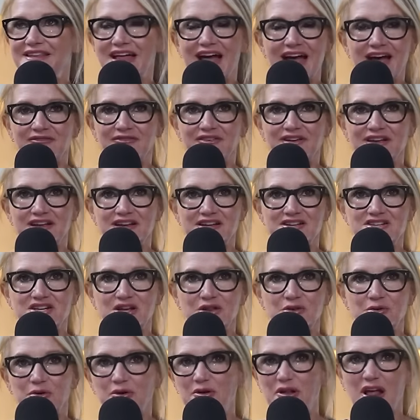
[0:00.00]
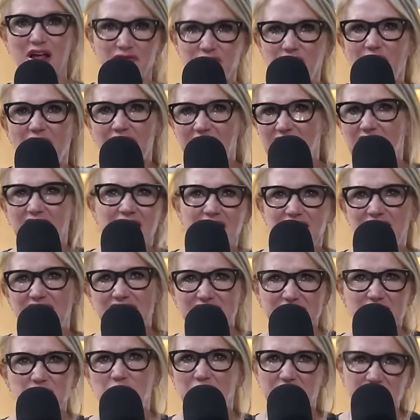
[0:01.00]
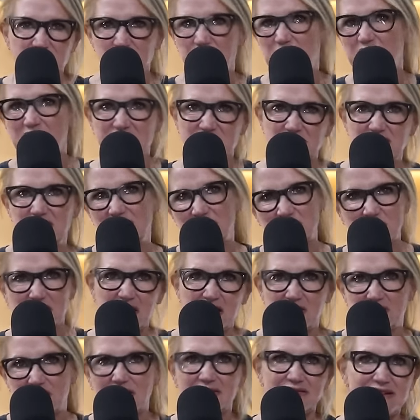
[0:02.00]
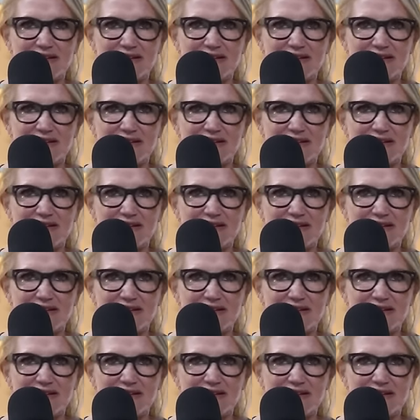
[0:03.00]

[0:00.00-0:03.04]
laughing at each other, like fighting like this and whispering so that we didn't.